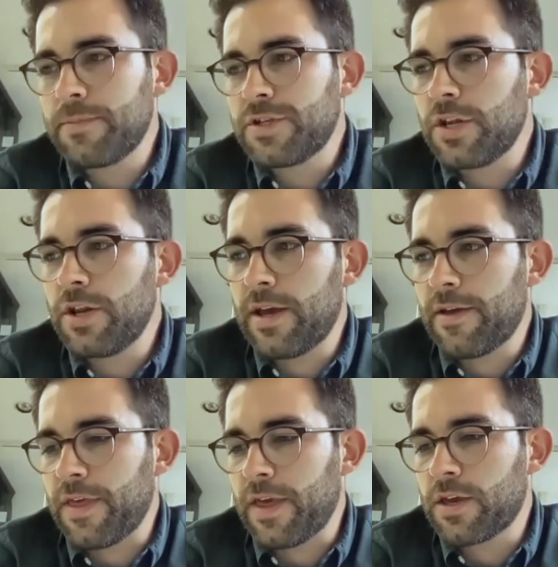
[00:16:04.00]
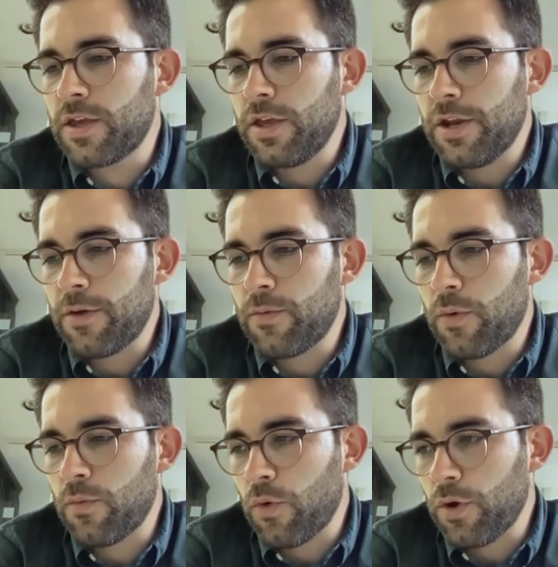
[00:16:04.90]
absolutely. I think,
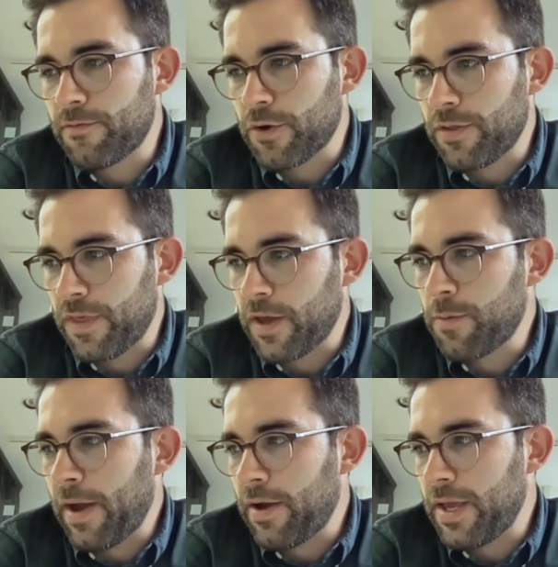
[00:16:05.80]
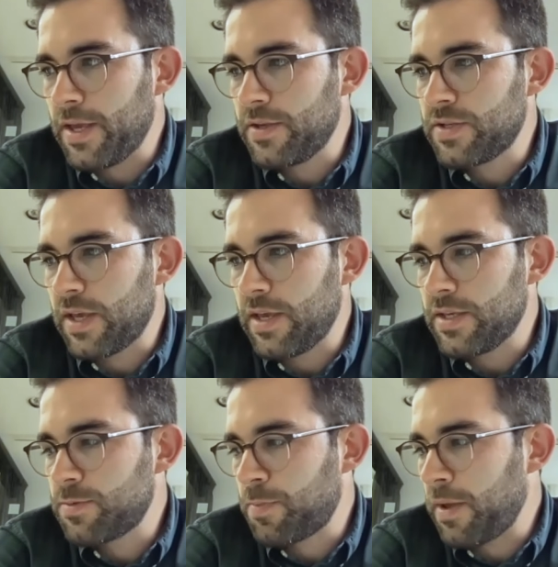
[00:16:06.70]
what you've got to think about is
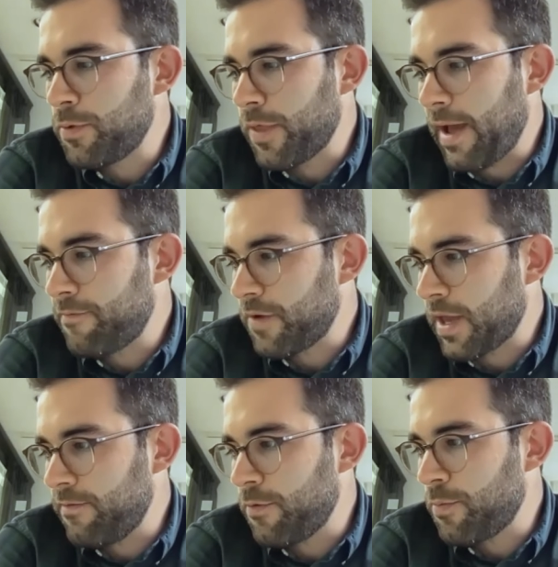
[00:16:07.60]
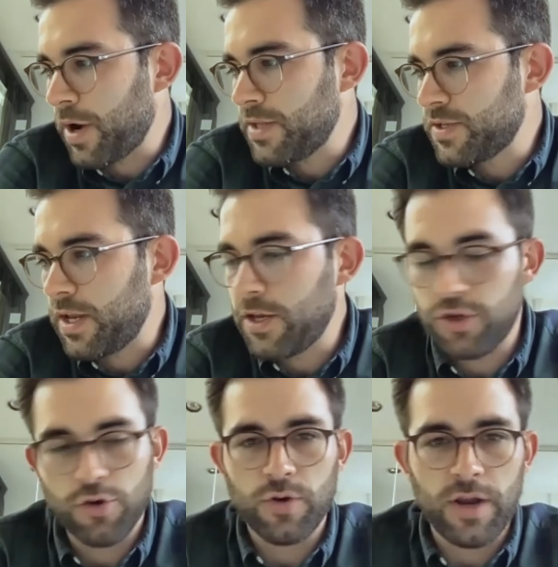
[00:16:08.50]
people that advocate for brands in
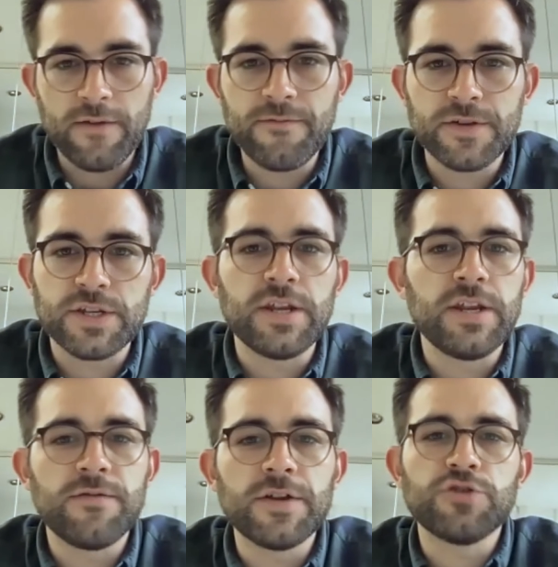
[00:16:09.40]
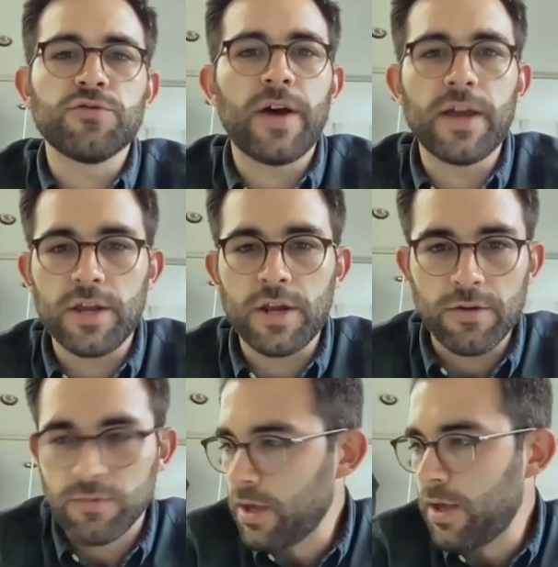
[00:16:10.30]
your life as an individual, right?
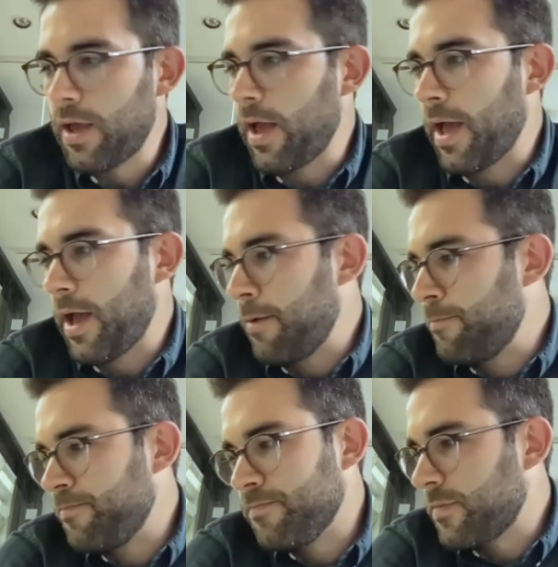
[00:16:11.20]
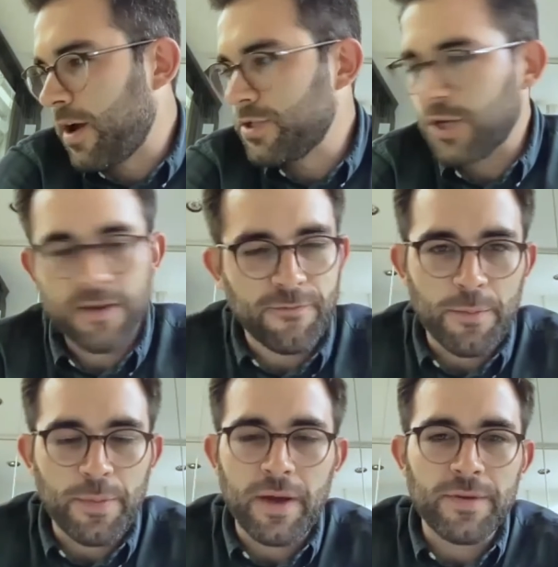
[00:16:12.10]
I was looking for
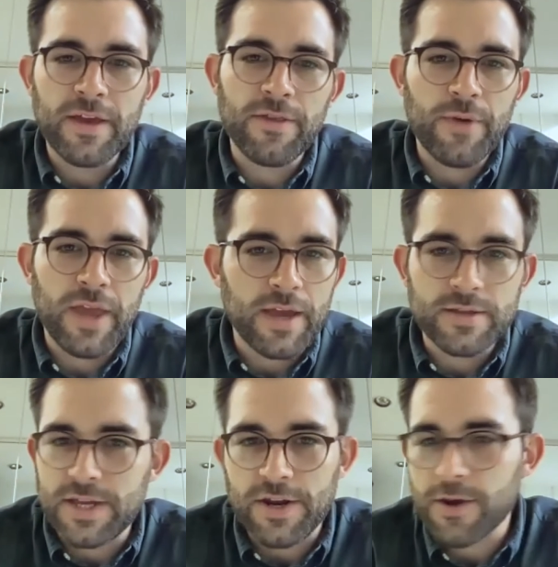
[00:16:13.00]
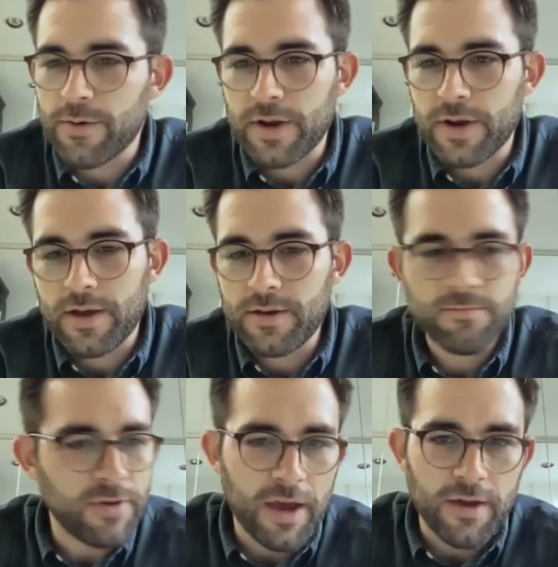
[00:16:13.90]
a plumber the other week. Did I go online?
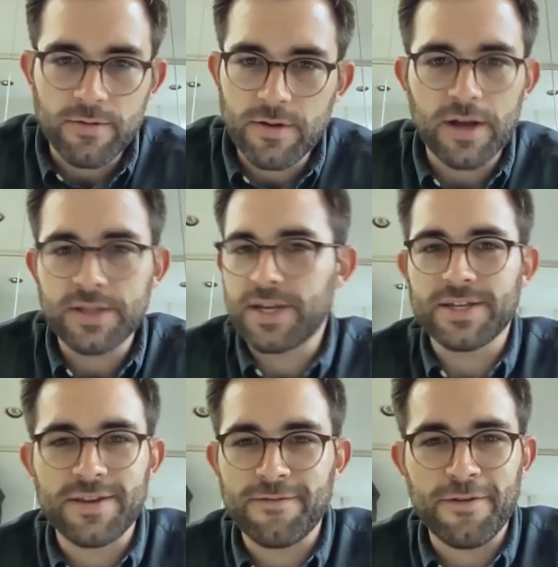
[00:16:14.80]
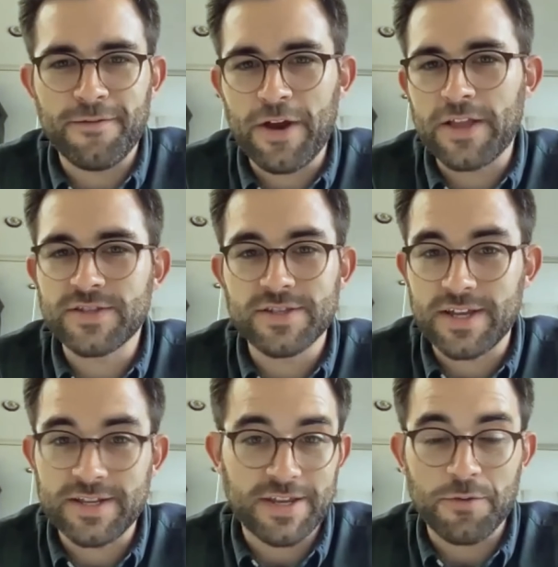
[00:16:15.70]
No. I texted a few friends and said,
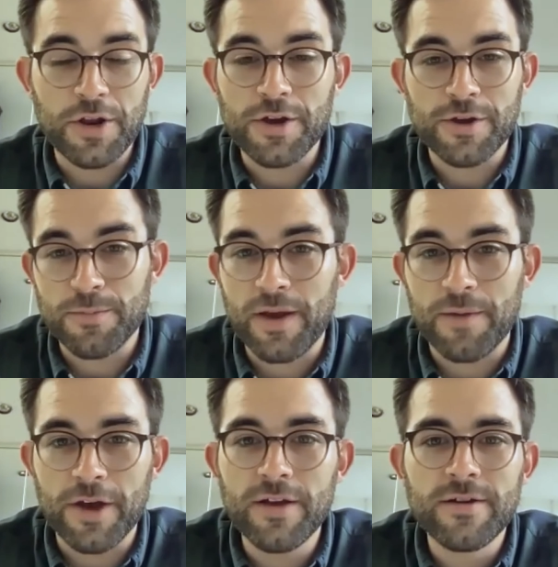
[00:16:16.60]
does anyone know a good plumber?